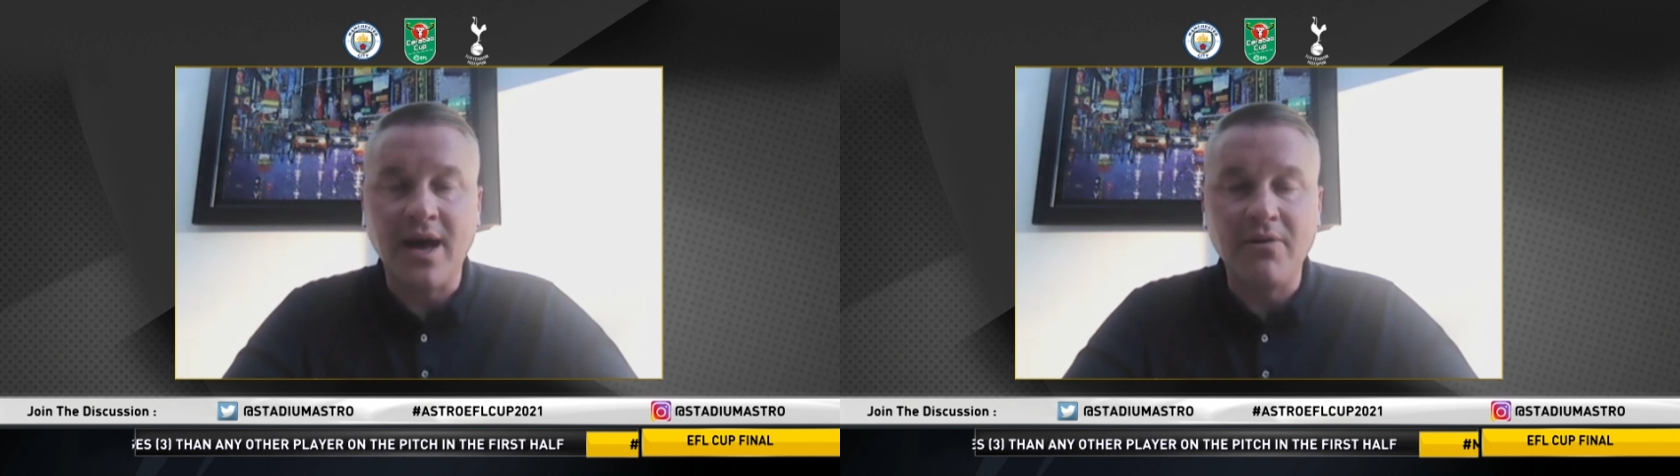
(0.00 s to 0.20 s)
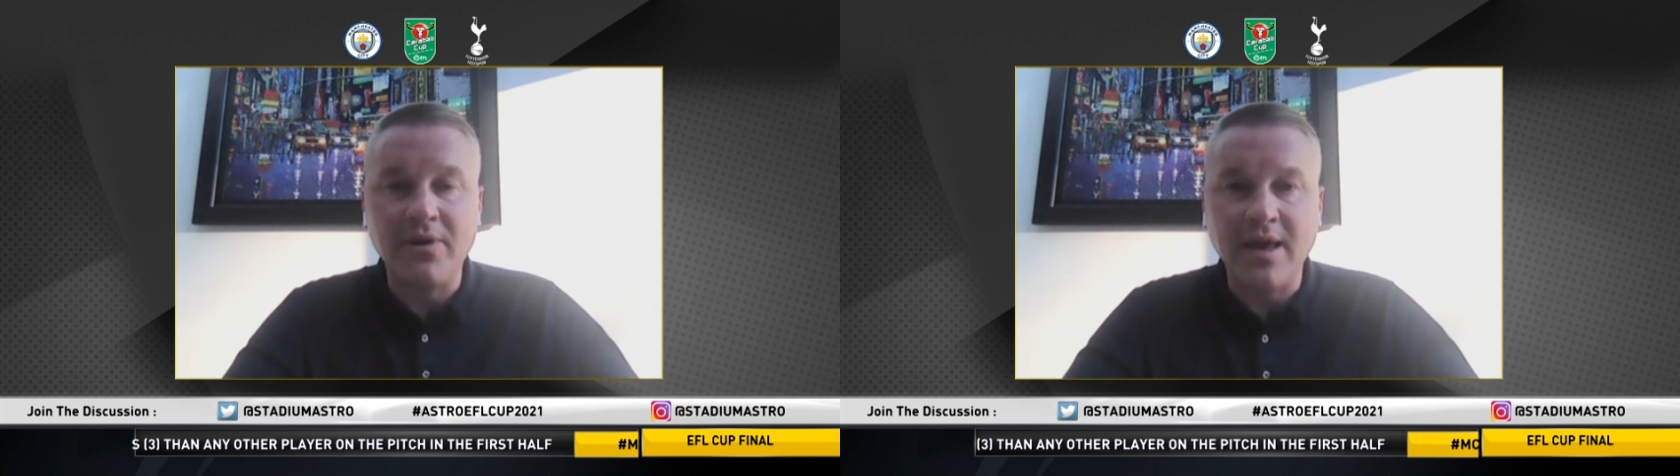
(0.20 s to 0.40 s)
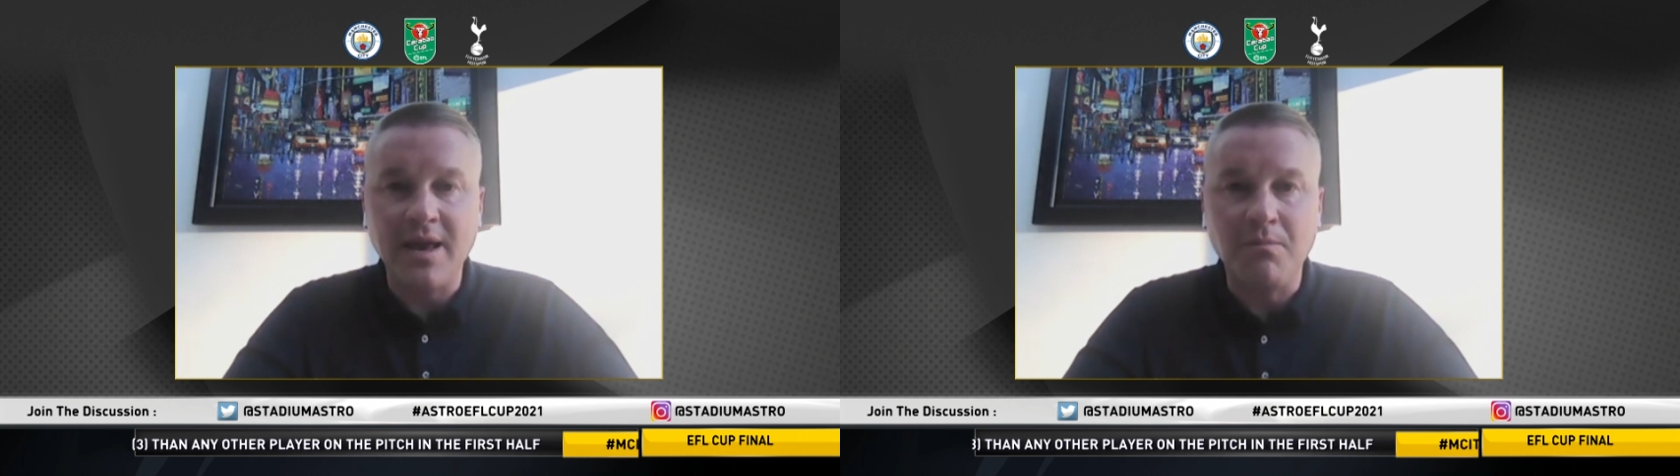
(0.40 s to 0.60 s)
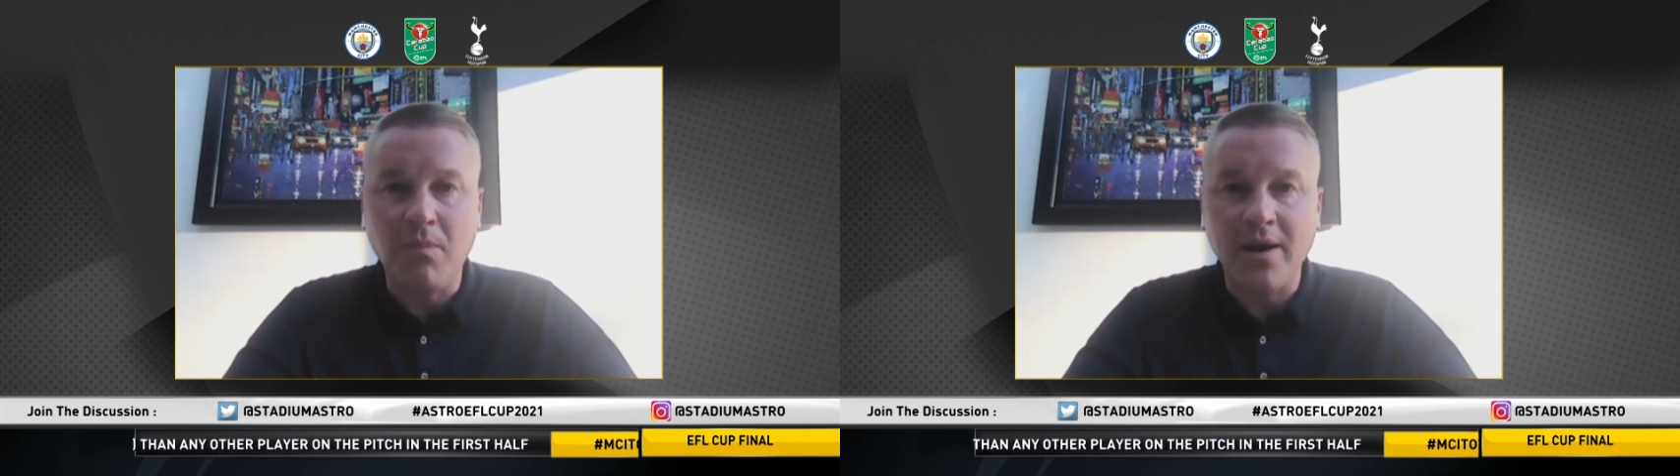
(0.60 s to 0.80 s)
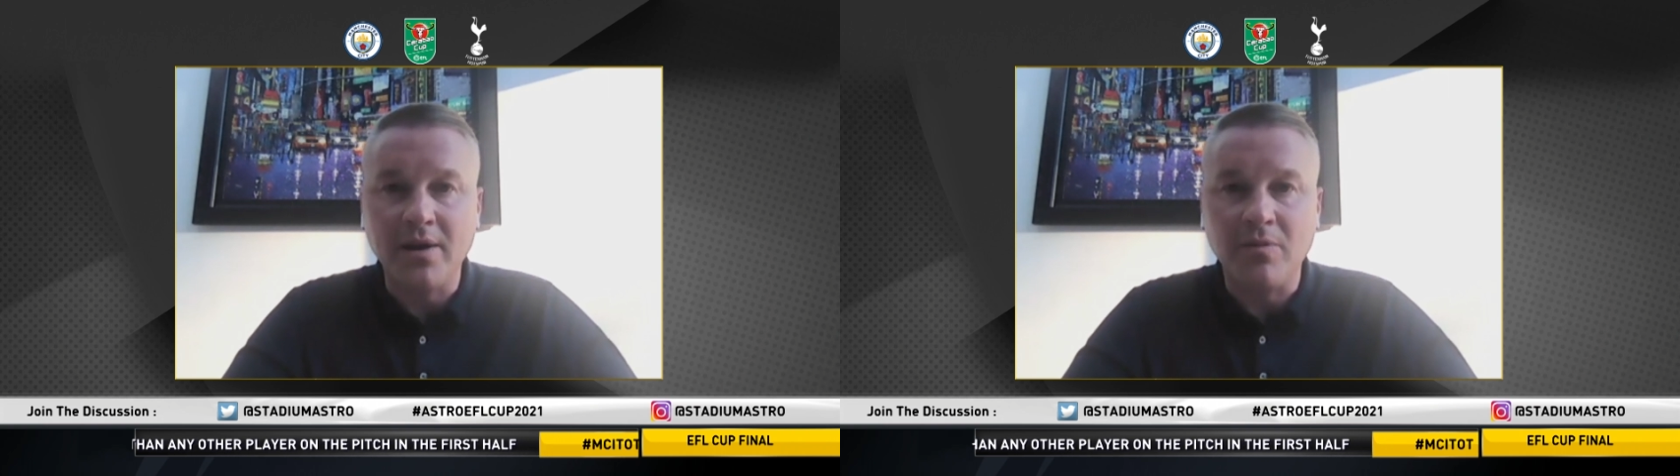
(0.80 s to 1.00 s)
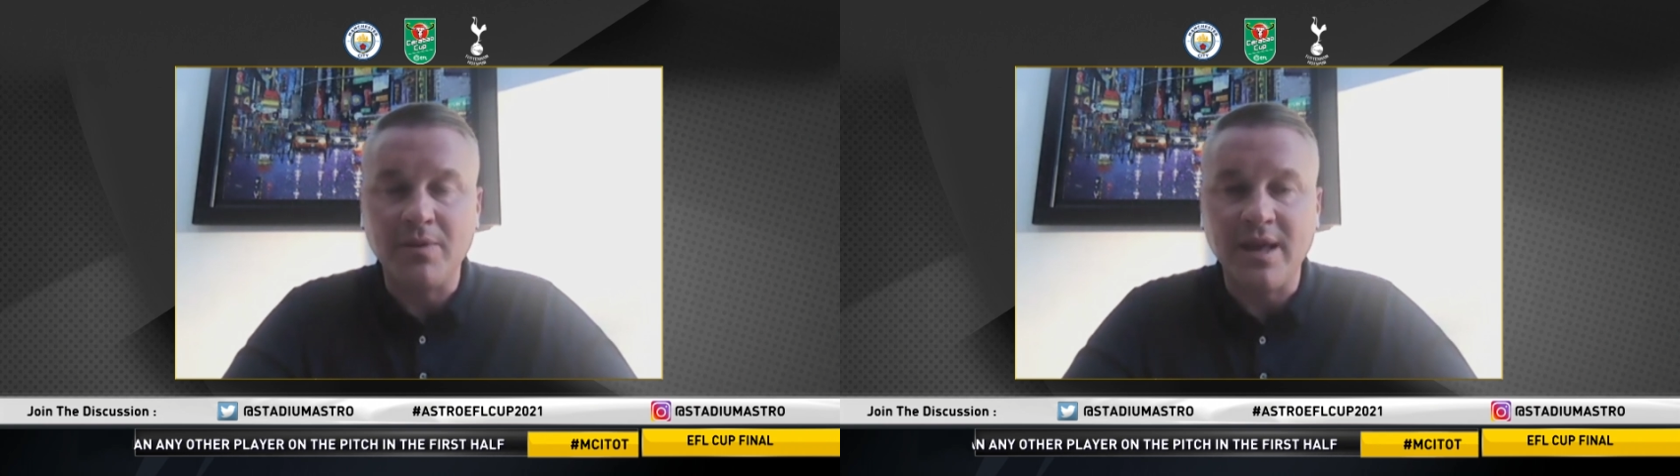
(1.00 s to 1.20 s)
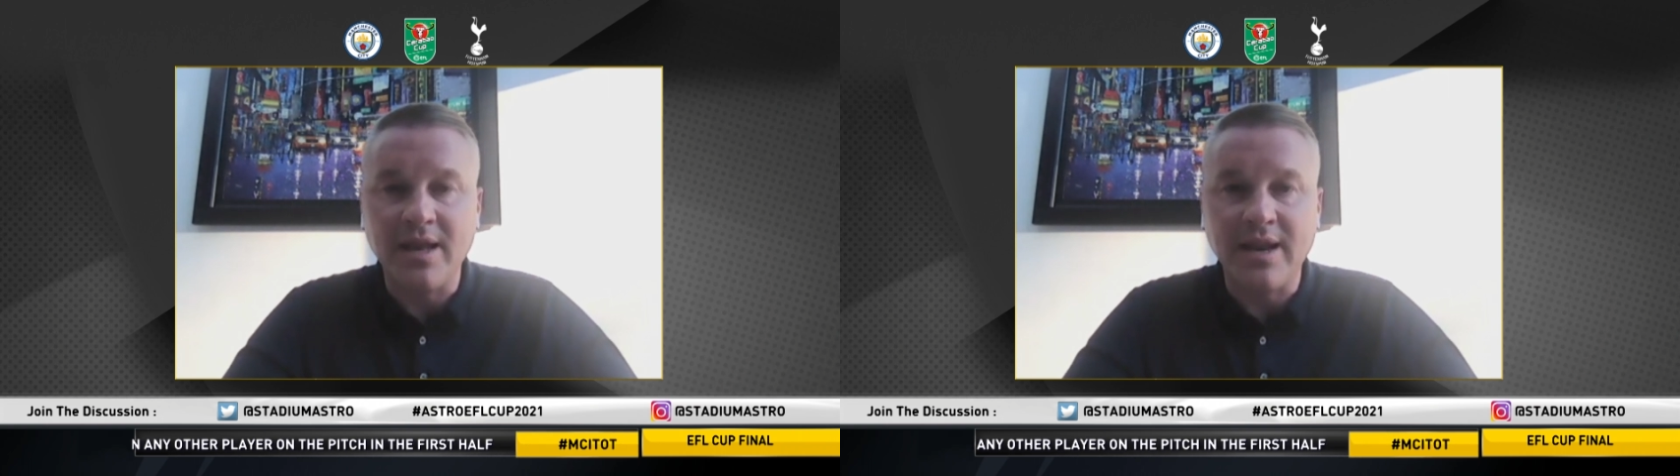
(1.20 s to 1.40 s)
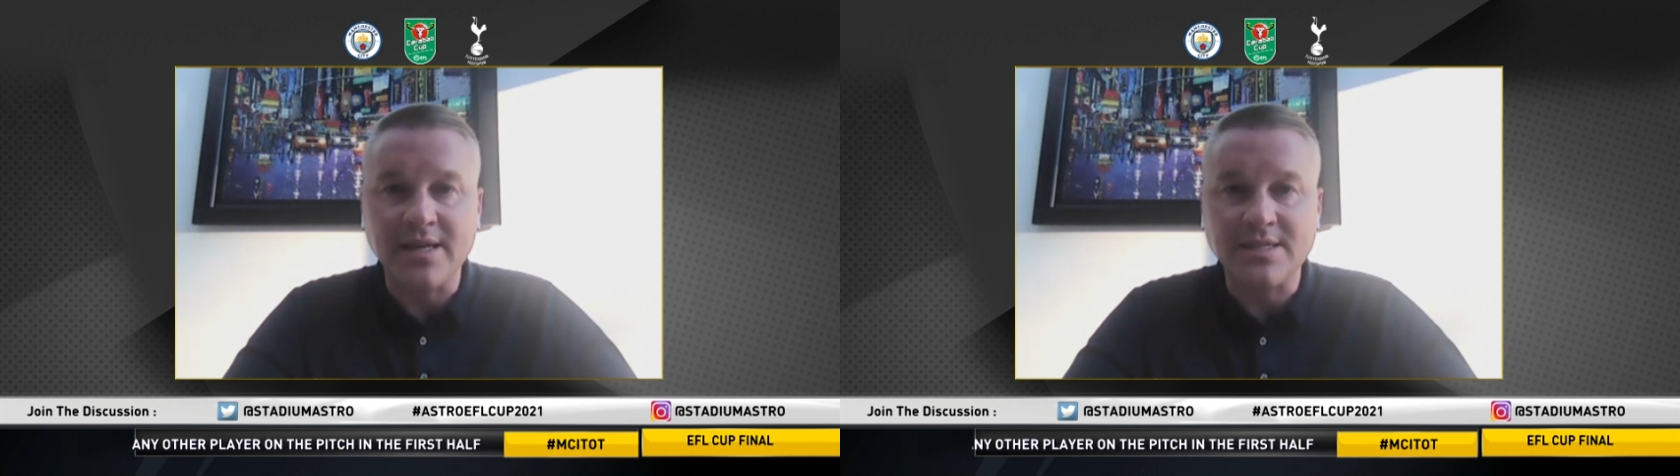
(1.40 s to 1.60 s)
Harry Kane might not be there
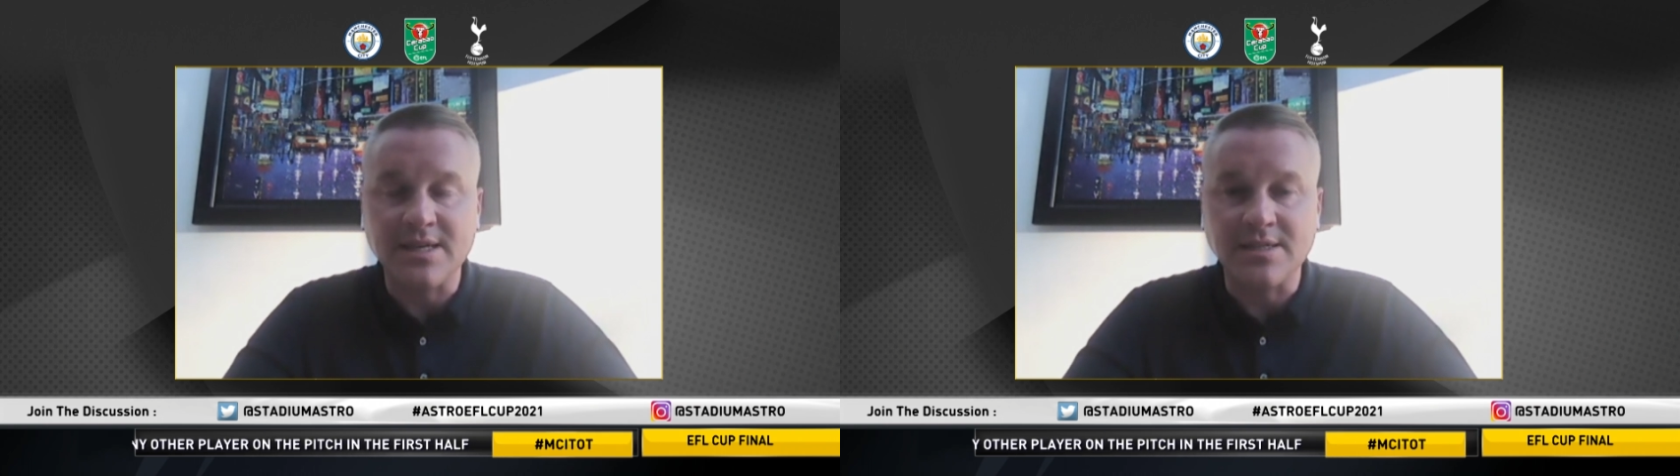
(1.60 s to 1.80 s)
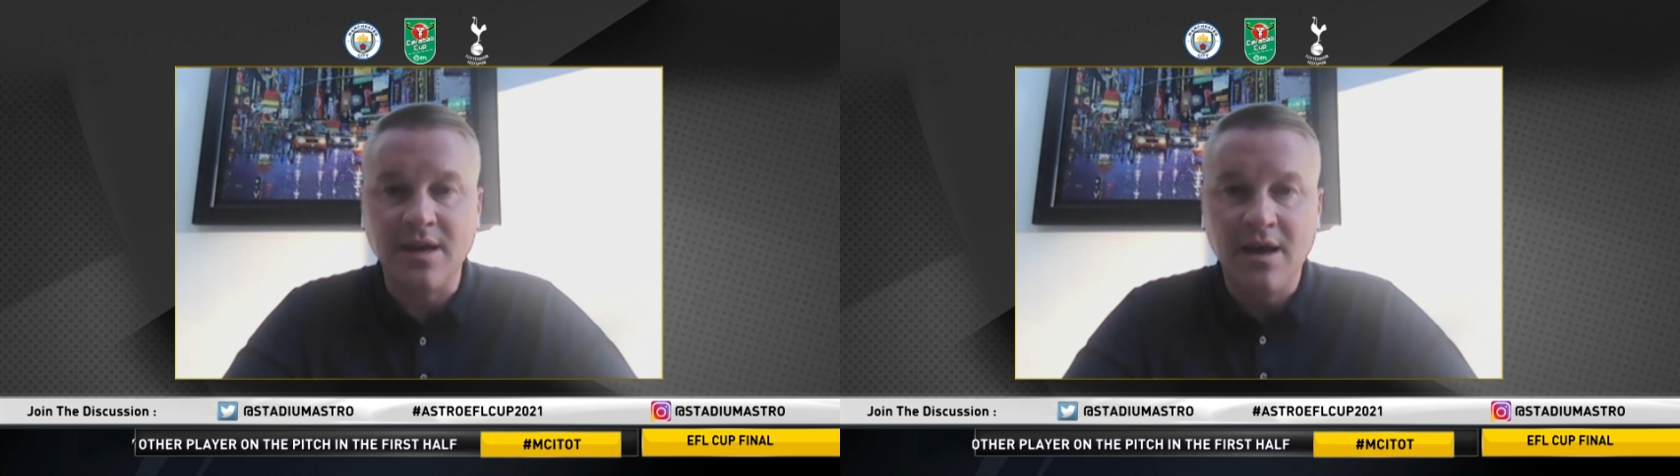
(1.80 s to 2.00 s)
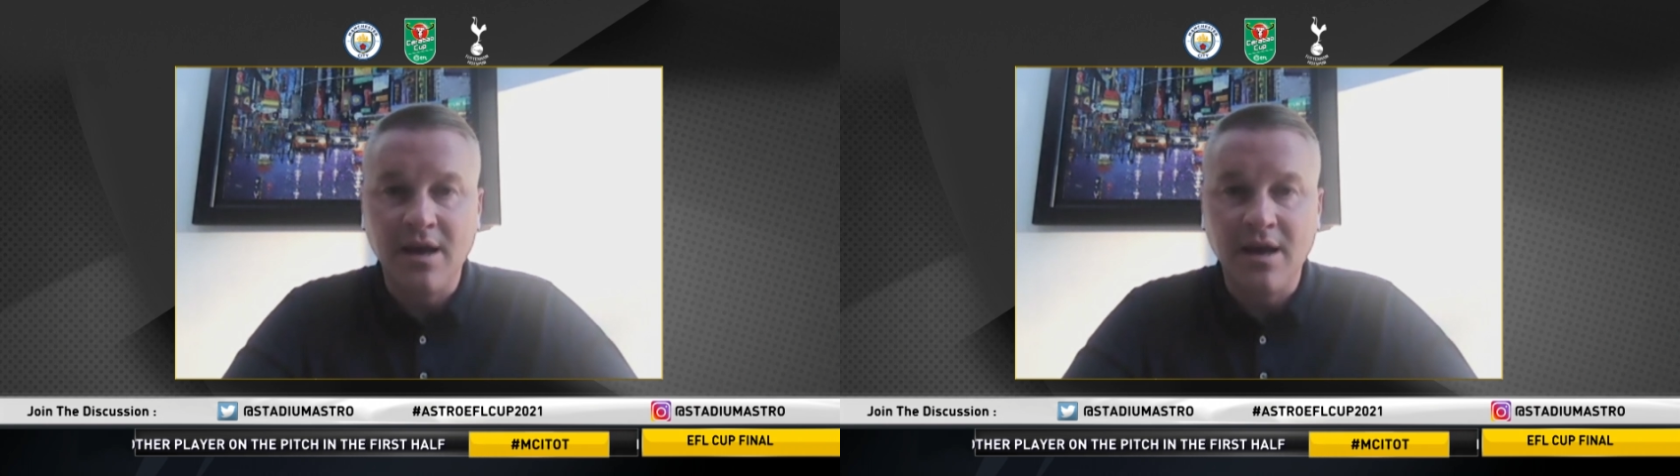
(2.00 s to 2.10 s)
next season.